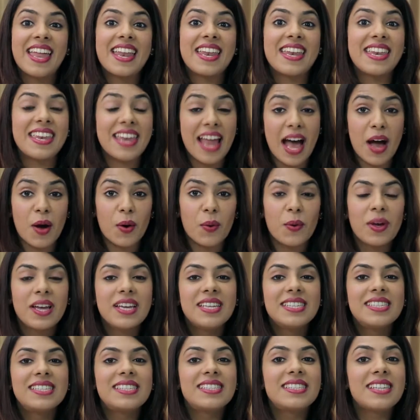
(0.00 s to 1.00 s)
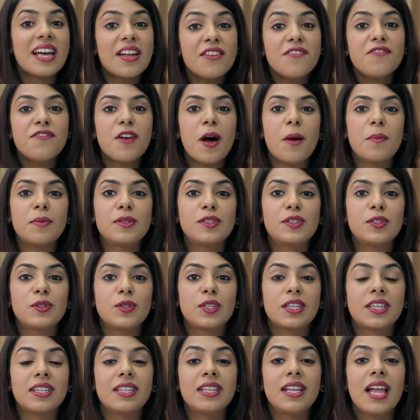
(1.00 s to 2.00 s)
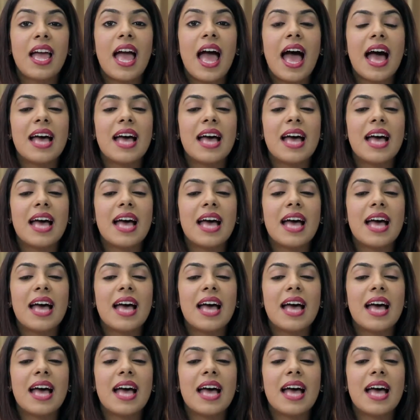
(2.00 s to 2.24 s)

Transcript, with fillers: Now, Sun Pharmaceutical